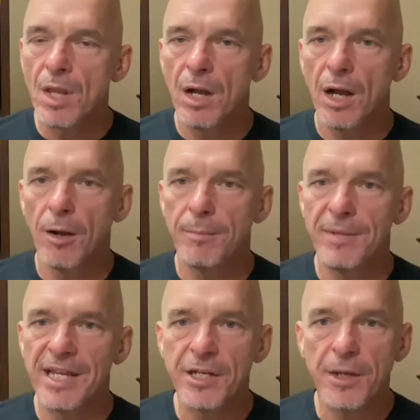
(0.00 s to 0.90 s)
Um,
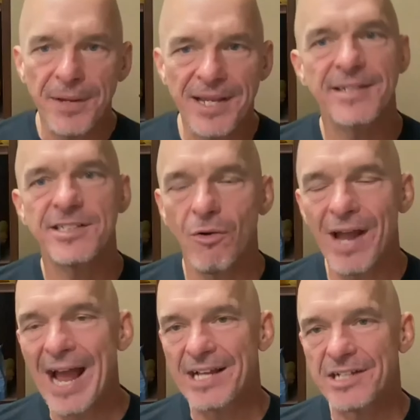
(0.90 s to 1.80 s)
it depends
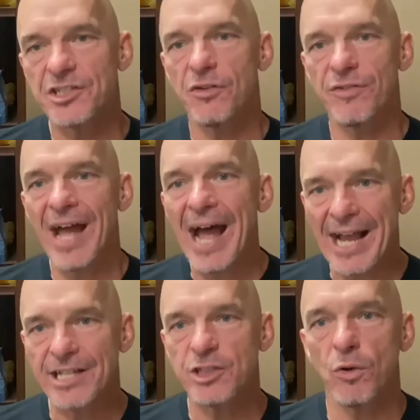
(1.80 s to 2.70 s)
on actual the
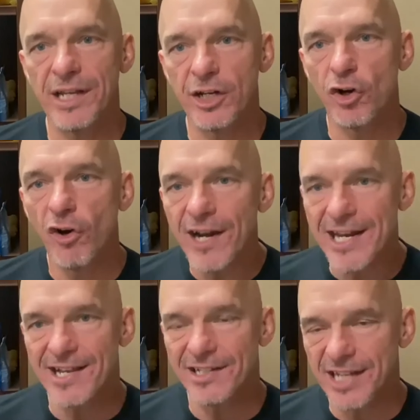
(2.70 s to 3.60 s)
actual
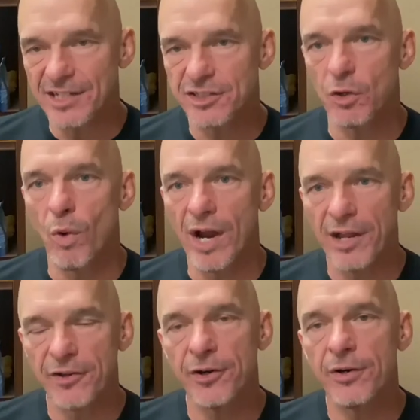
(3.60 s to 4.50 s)
ingredients as to
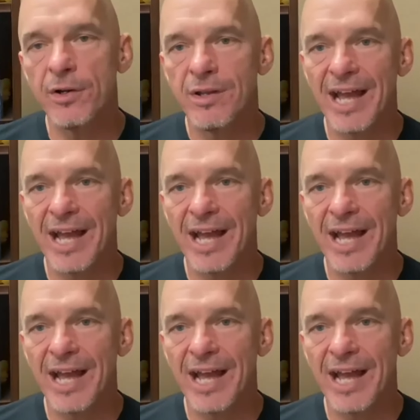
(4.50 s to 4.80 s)
whether